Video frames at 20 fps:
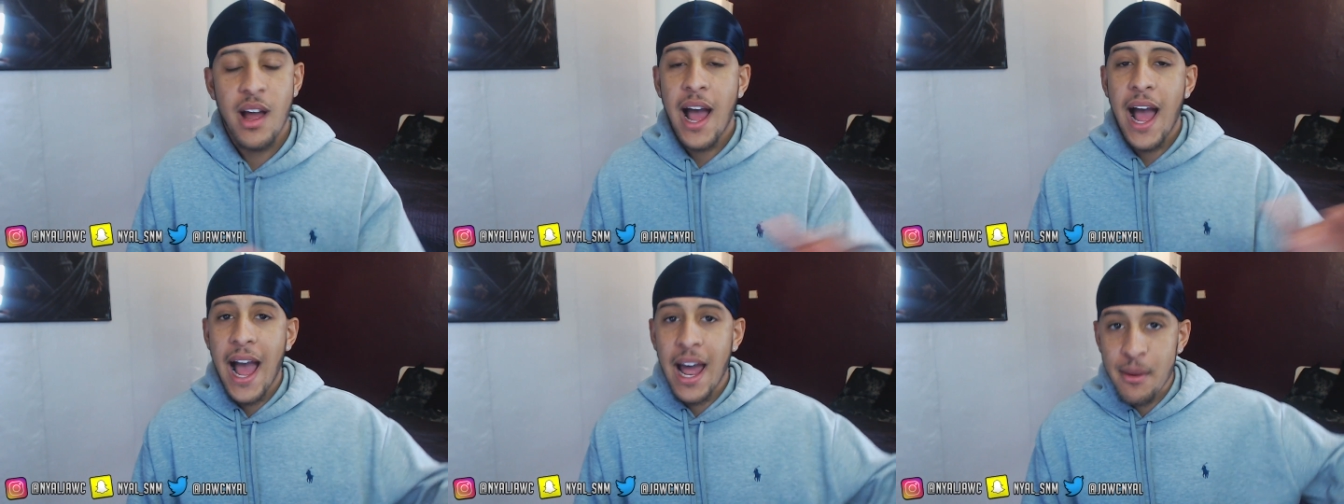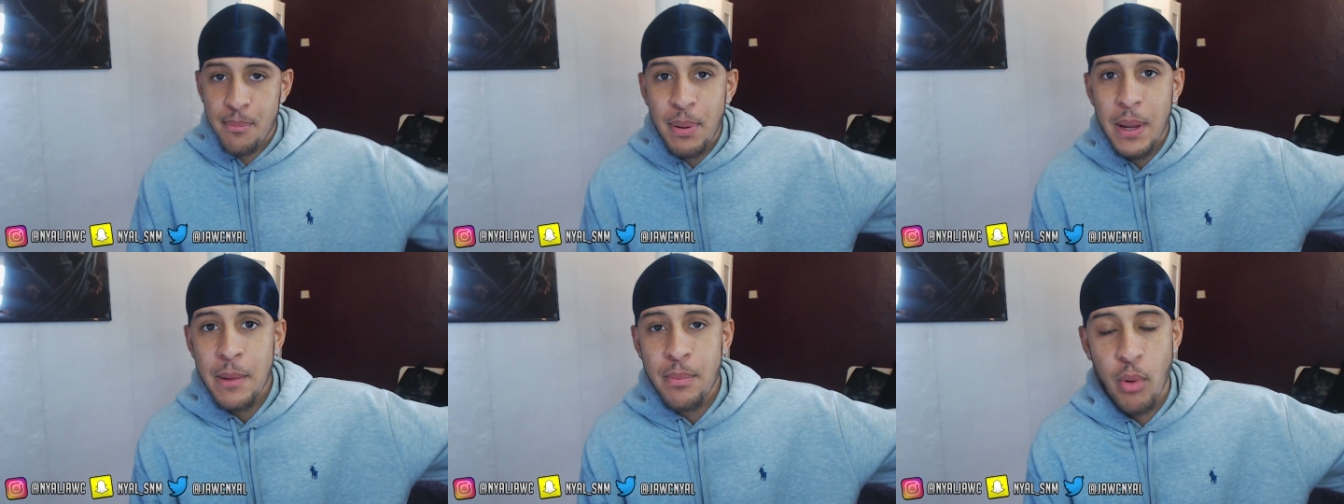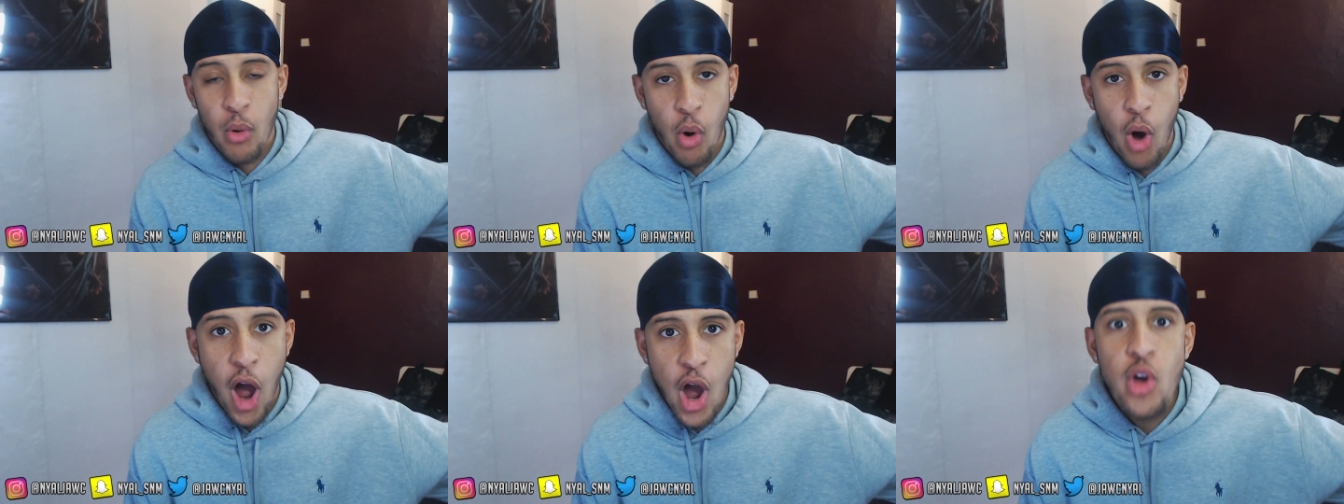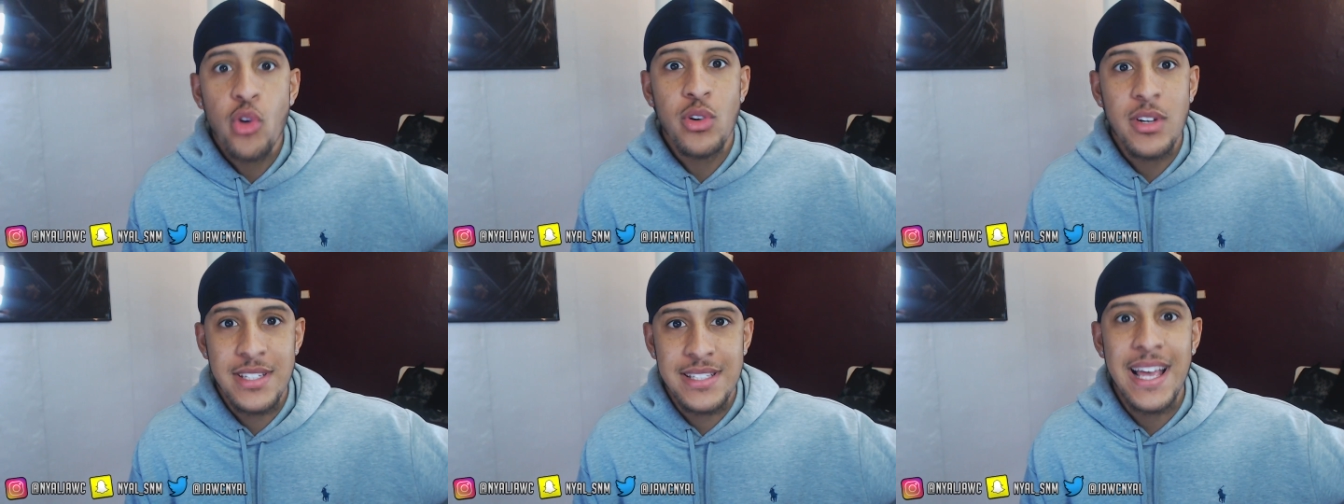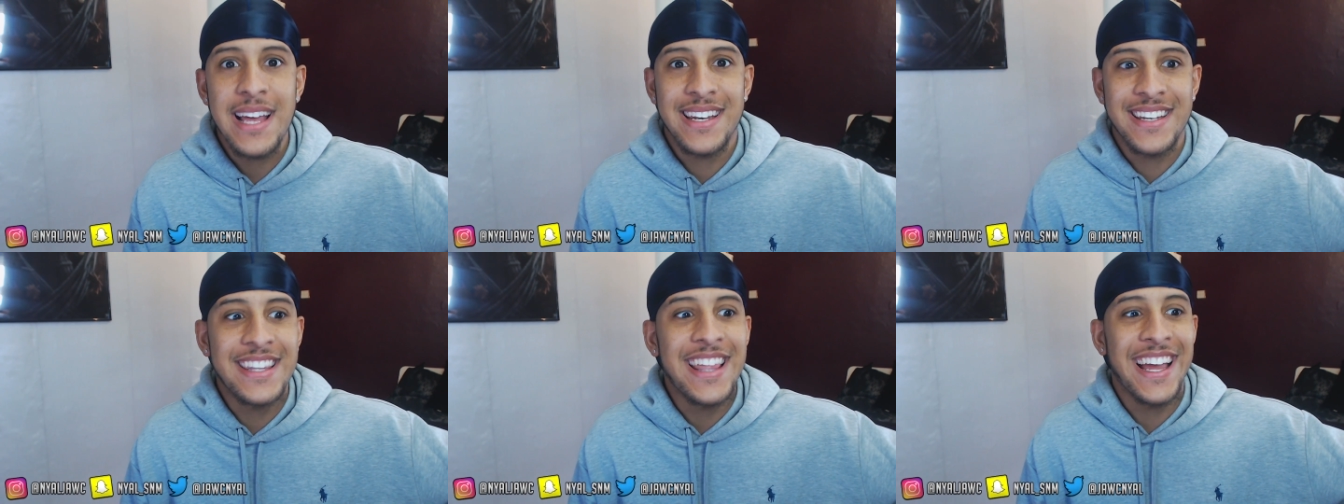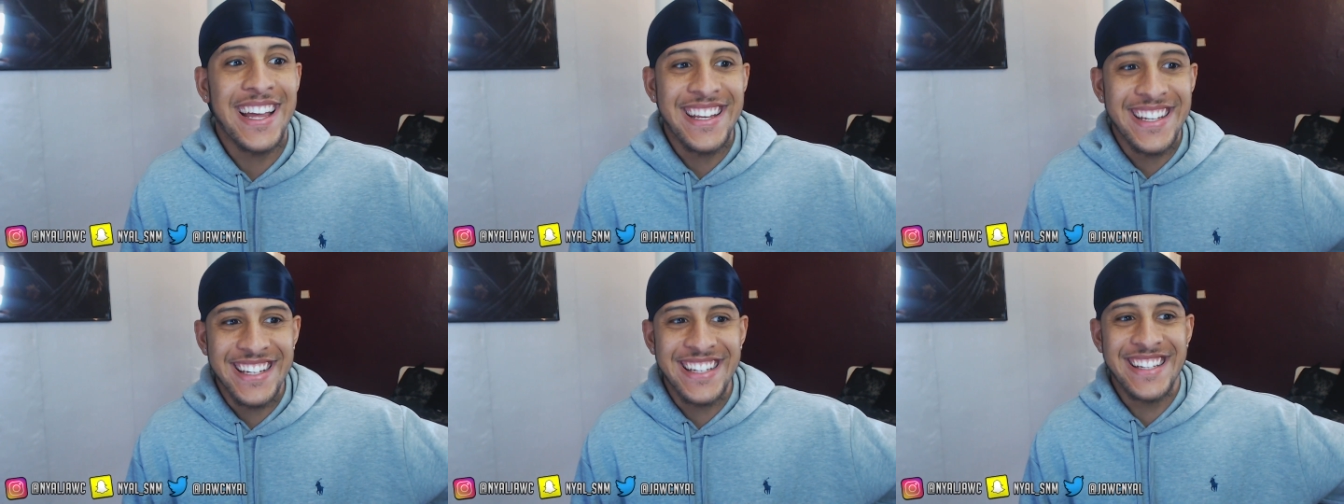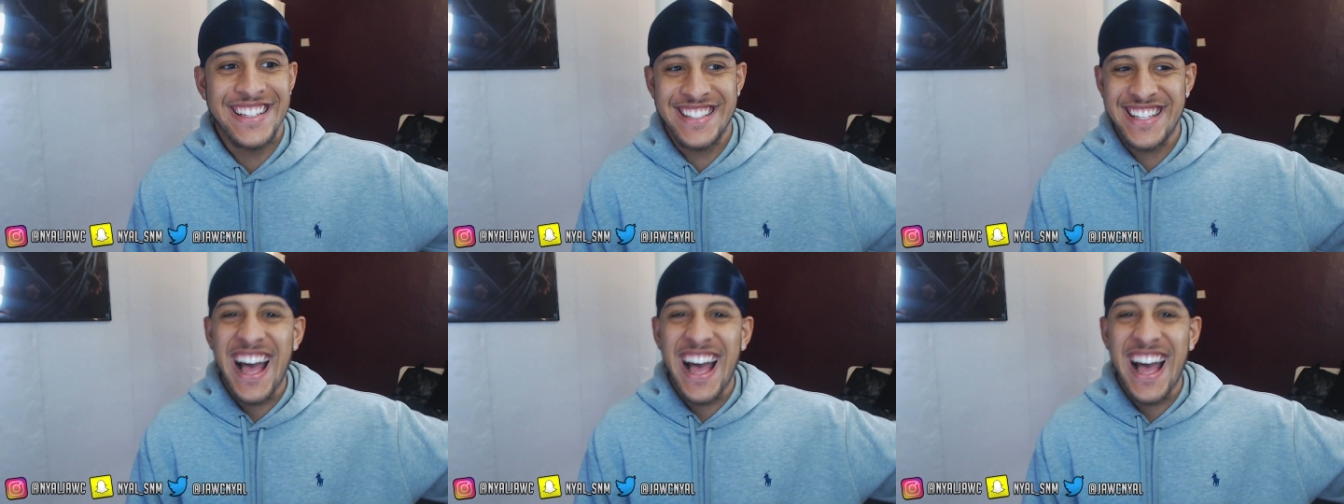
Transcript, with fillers: And people, I understand that it is